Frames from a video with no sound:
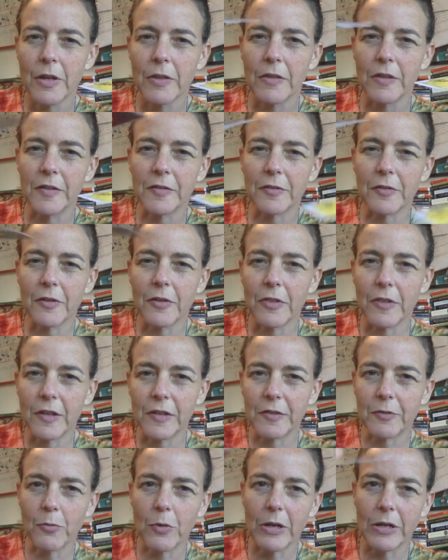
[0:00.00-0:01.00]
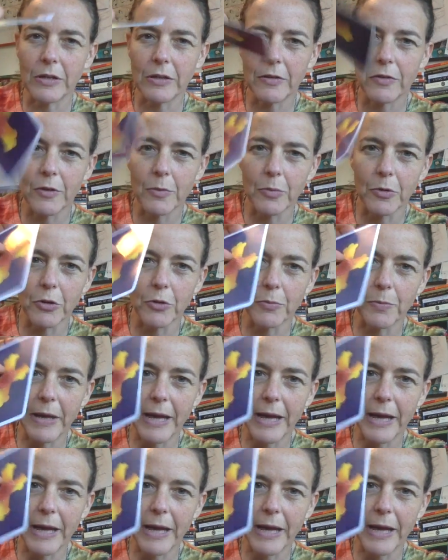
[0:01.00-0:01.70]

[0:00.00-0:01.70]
This one, the blue